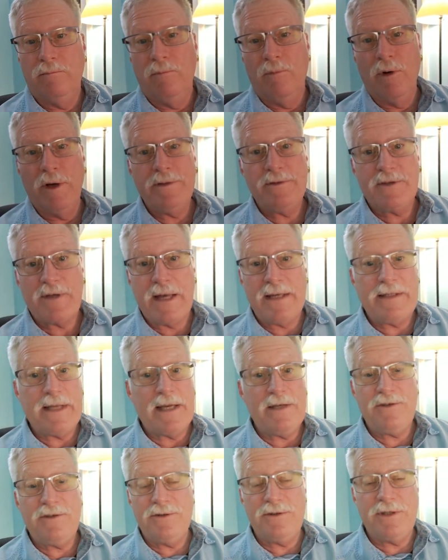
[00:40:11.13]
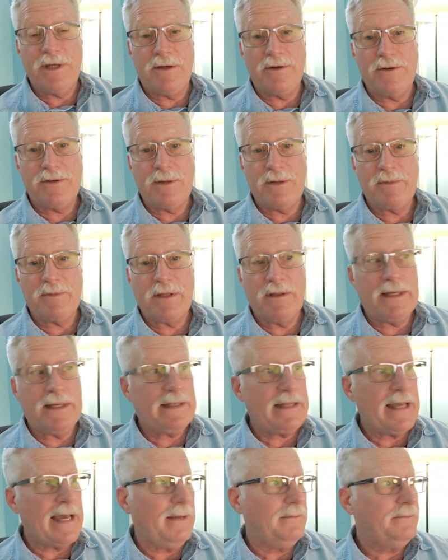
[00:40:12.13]
one Citation jet or something
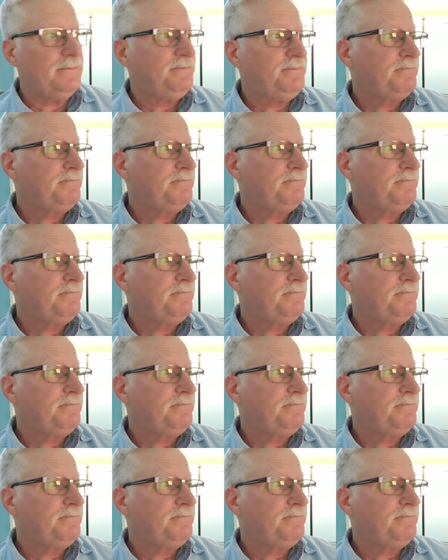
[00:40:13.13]
like that.